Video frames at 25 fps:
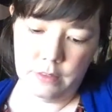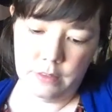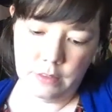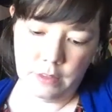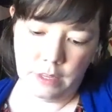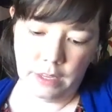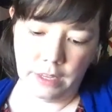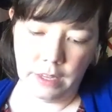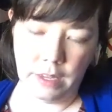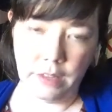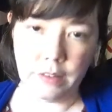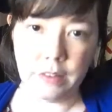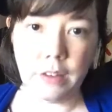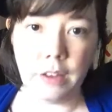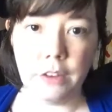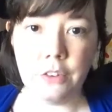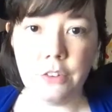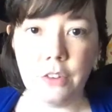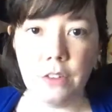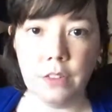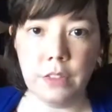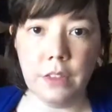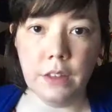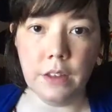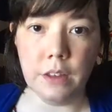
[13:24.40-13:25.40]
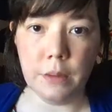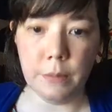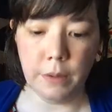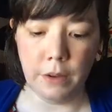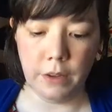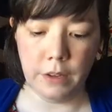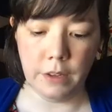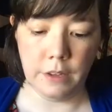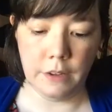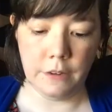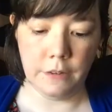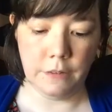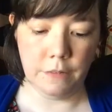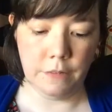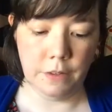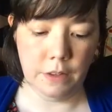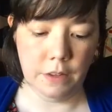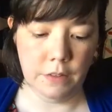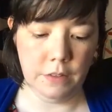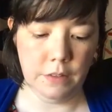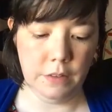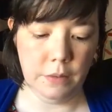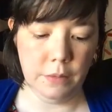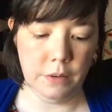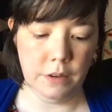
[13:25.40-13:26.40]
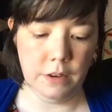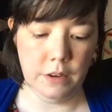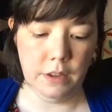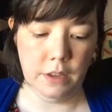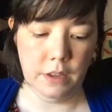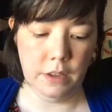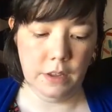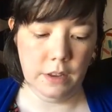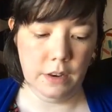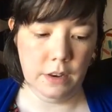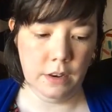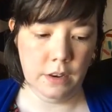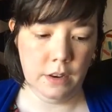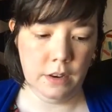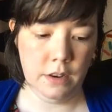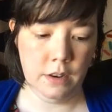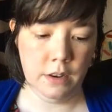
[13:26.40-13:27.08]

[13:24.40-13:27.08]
I guess I should think about getting fancy one day and,